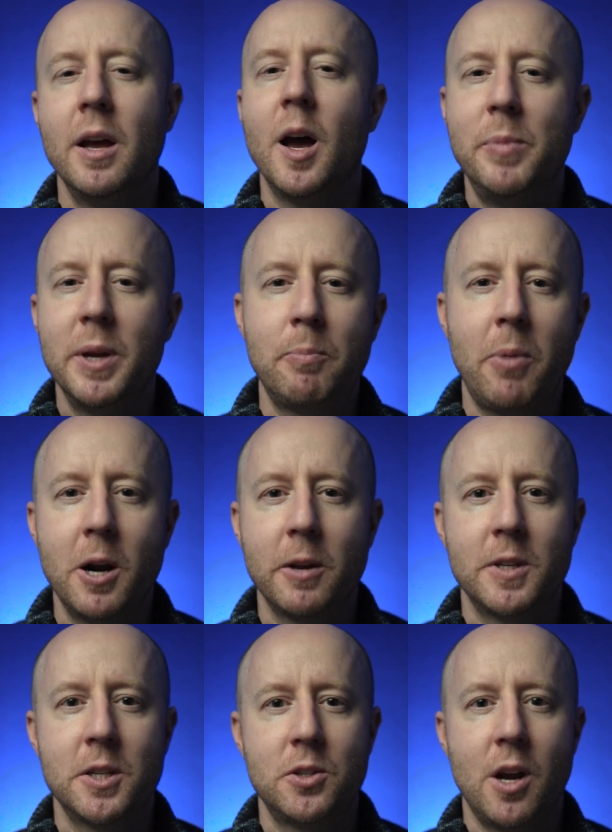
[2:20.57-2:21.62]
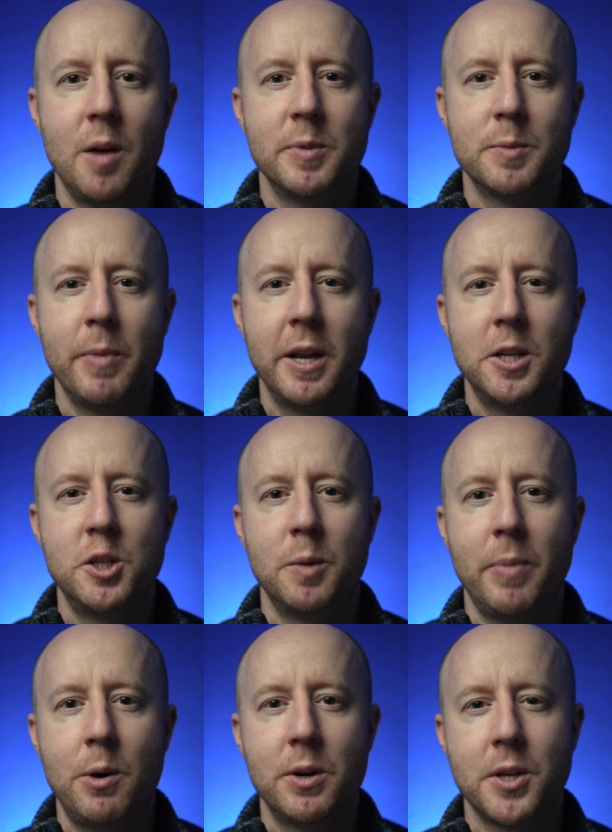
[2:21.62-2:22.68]
A big part of this job is managing
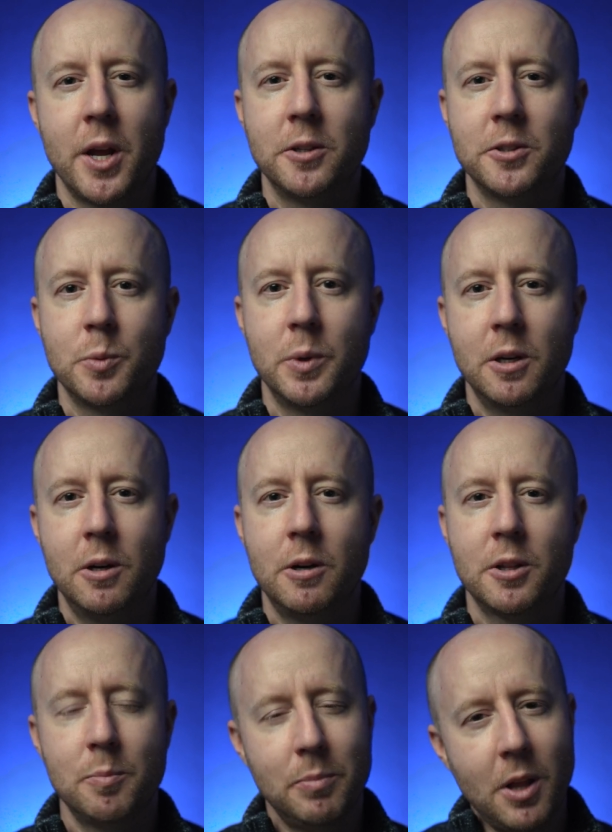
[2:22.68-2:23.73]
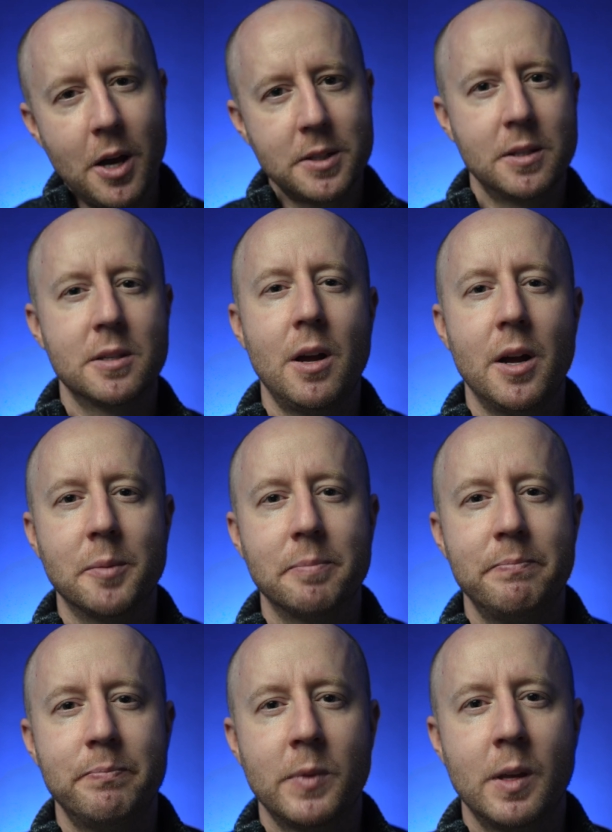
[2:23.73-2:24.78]
power cycles when the Earth blocks the sun.
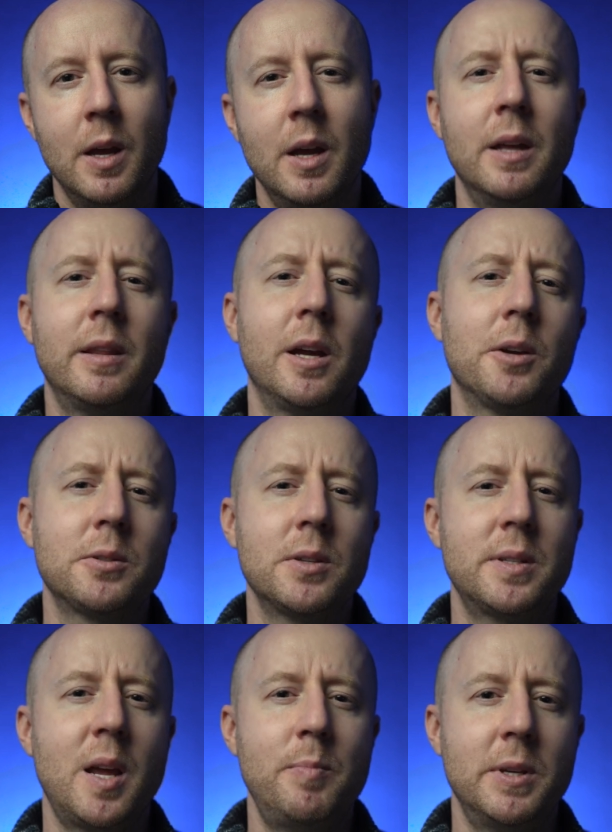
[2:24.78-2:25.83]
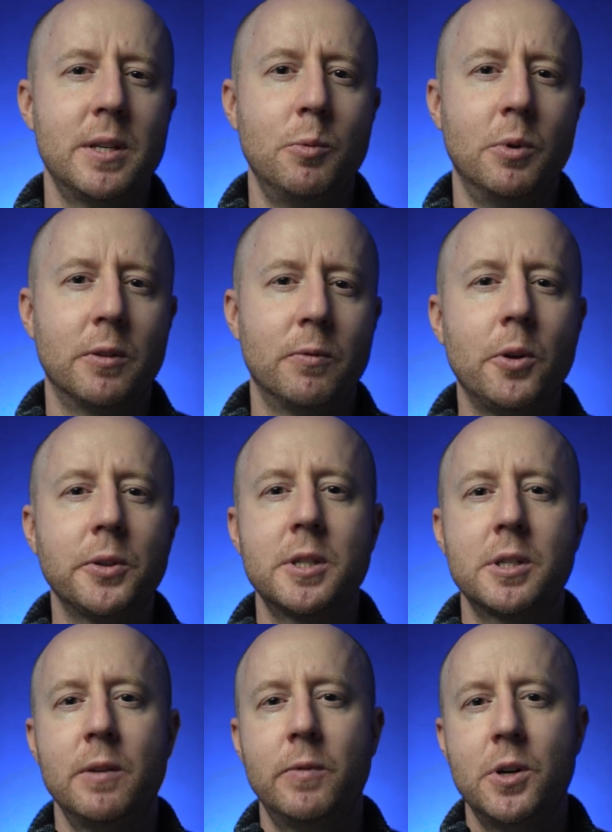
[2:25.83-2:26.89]
They also stay busy with
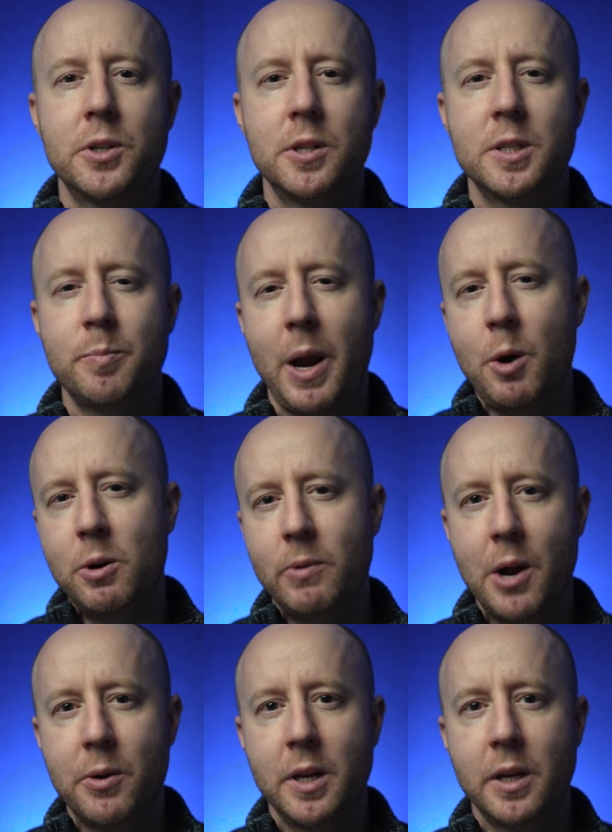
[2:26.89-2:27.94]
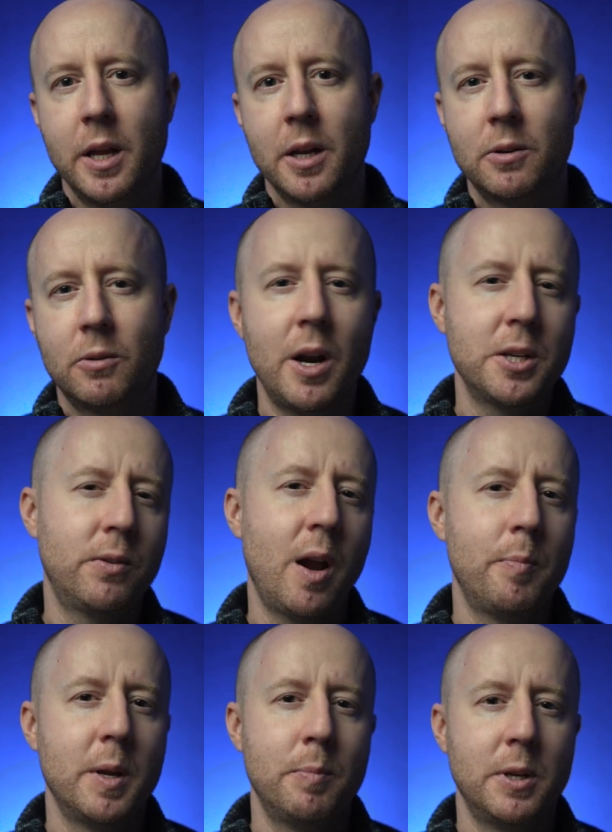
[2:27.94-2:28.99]
voltage conversions, power routing, and
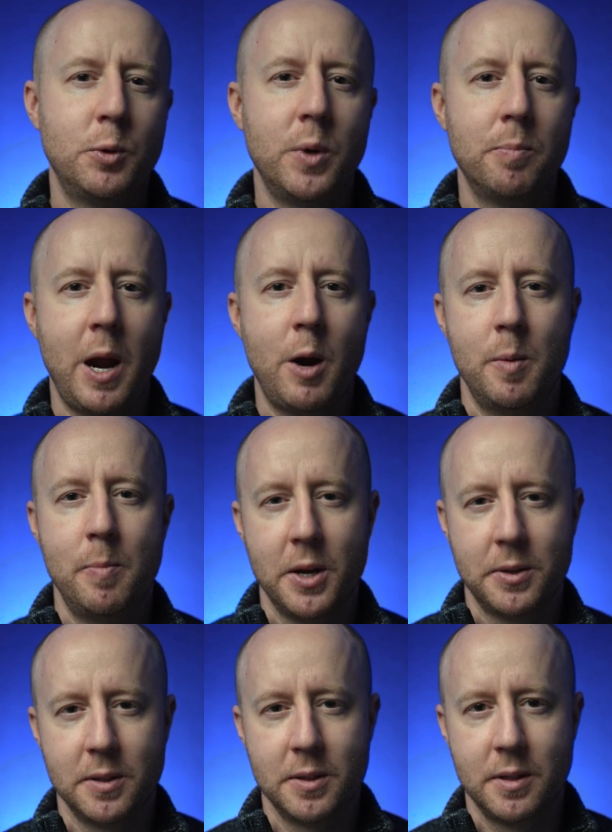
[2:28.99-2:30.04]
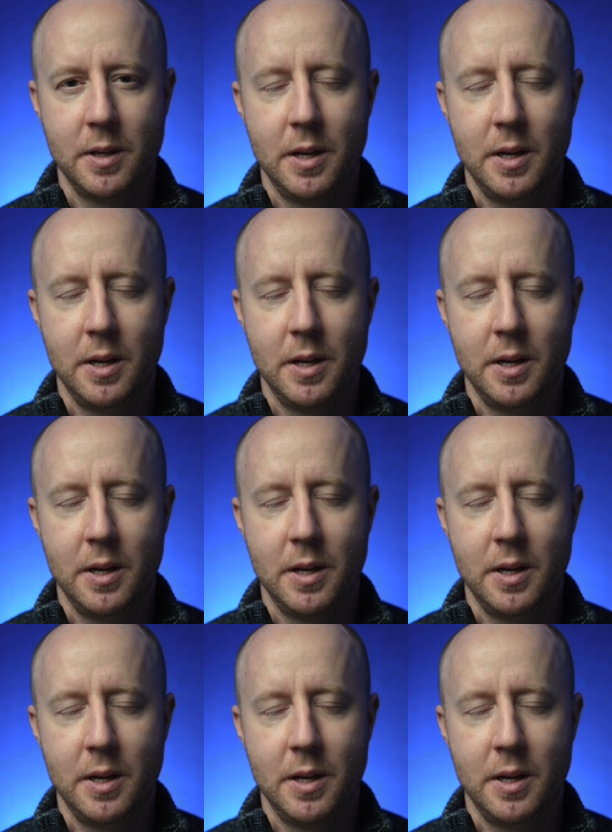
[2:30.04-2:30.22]
cross-strapping between power buses.